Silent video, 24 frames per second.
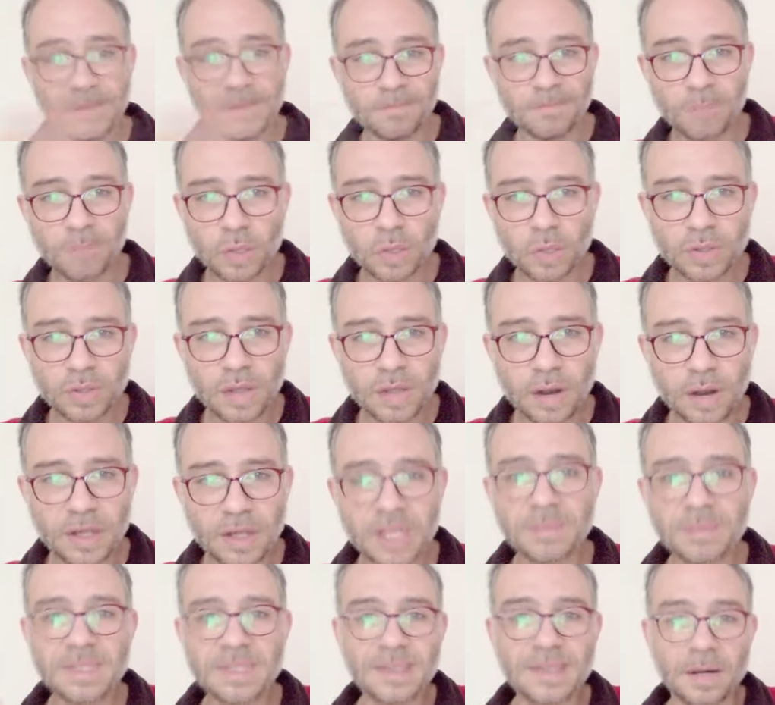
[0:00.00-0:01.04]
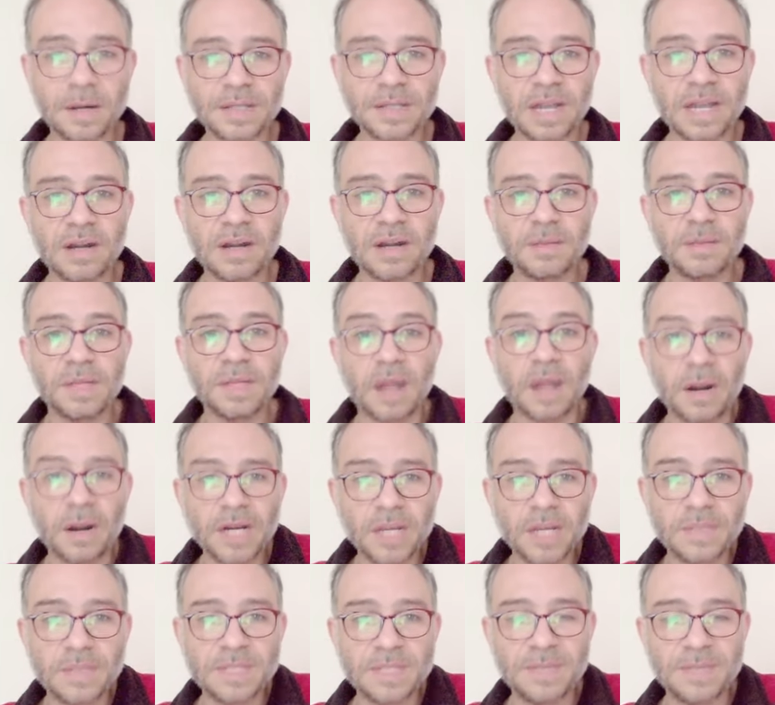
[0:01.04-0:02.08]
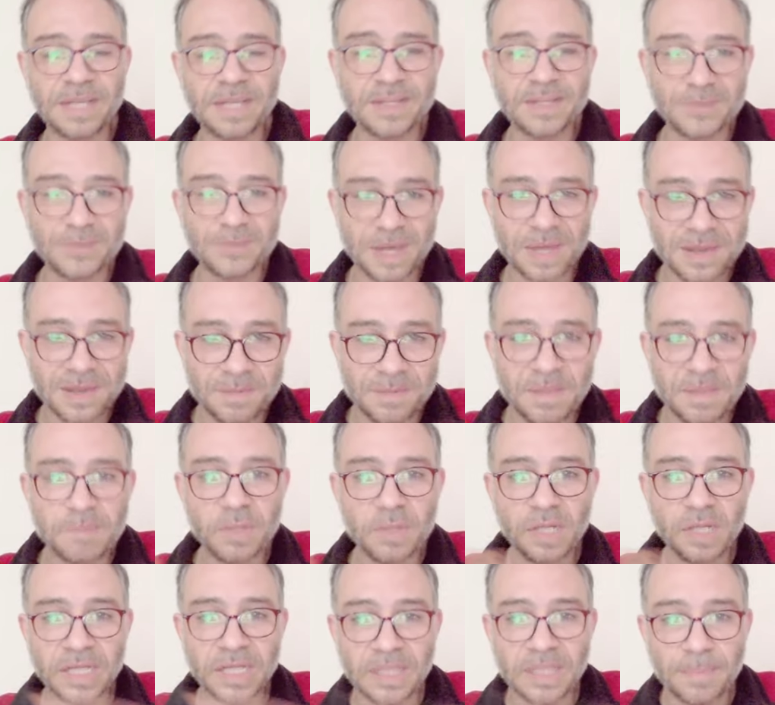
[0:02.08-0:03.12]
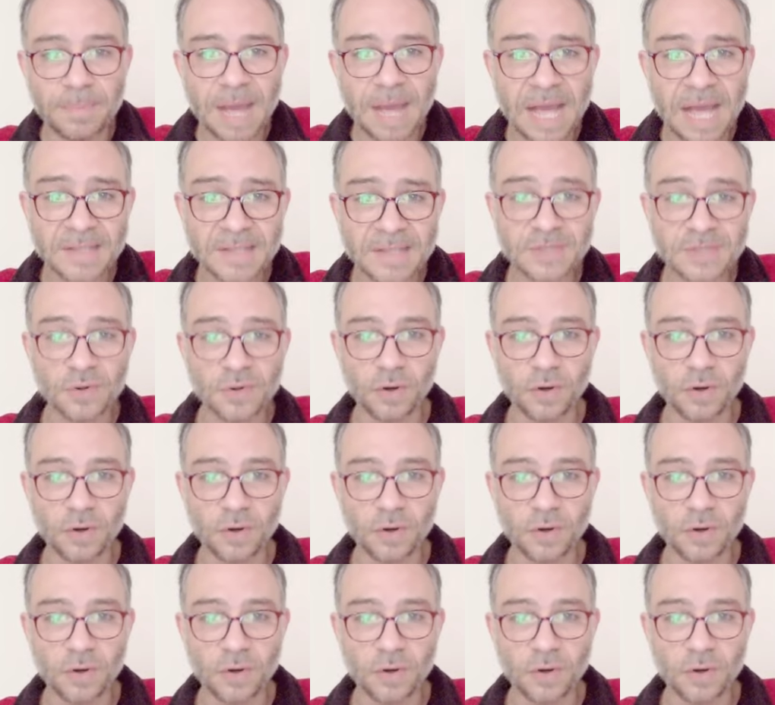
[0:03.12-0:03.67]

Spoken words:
Both arguments are terrible arguments because whether people in the past